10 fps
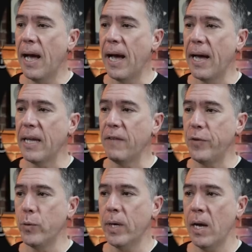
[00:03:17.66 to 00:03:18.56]
uh,
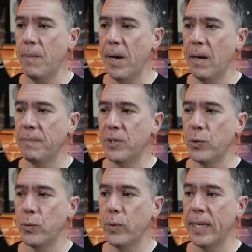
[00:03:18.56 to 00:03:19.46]
if you come up
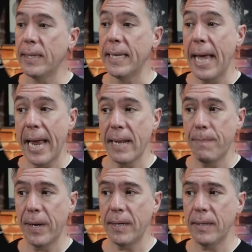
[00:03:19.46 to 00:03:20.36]
to hit the
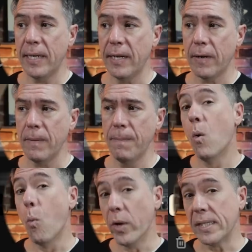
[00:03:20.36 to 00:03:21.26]
edit button here,
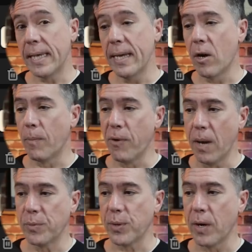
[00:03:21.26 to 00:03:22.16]
once again, our
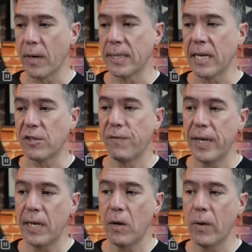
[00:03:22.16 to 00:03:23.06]
prompt with our attached
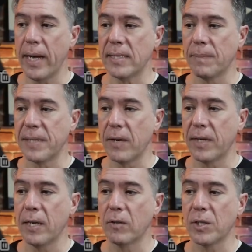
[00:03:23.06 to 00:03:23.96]
video ends up down
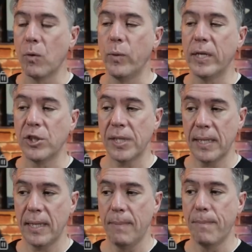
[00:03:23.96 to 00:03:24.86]
here, so we can just
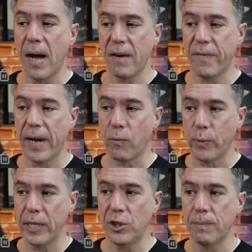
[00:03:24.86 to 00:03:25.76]
hit the modify
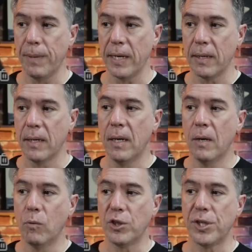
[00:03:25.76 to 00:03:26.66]
region button,
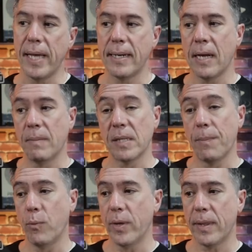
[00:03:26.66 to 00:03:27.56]
which then comes
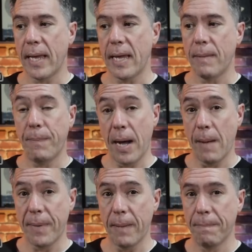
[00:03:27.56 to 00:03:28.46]
up with a
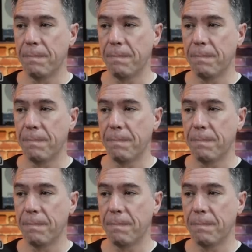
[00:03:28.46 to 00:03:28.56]
pop-up.